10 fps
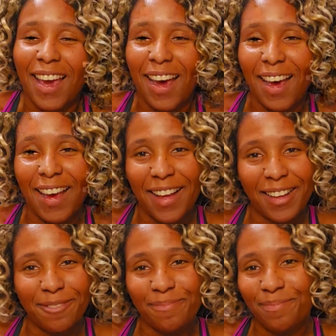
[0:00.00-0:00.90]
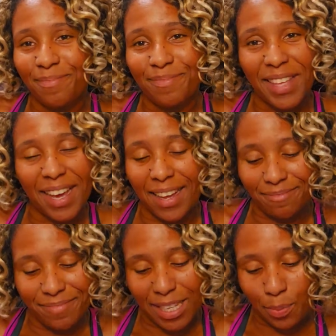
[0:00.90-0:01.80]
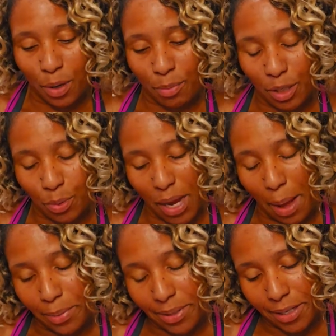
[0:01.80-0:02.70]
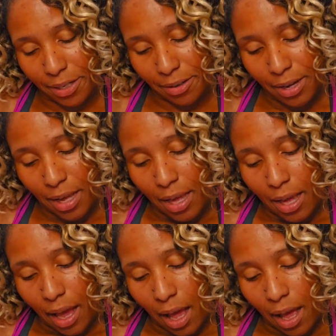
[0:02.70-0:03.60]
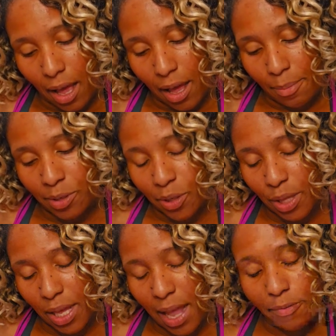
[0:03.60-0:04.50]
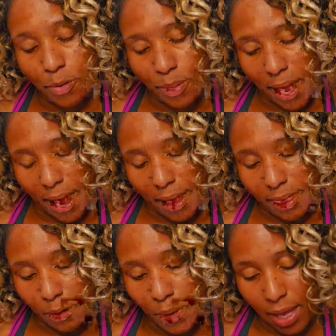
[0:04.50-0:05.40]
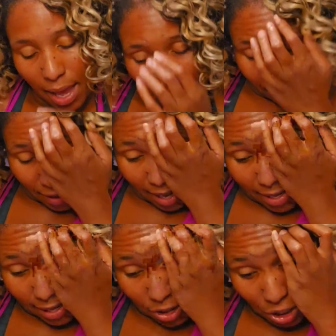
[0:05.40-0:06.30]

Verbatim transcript: um, yeah, that's pretty much what happens here. Um, so then after that, then we have Katie and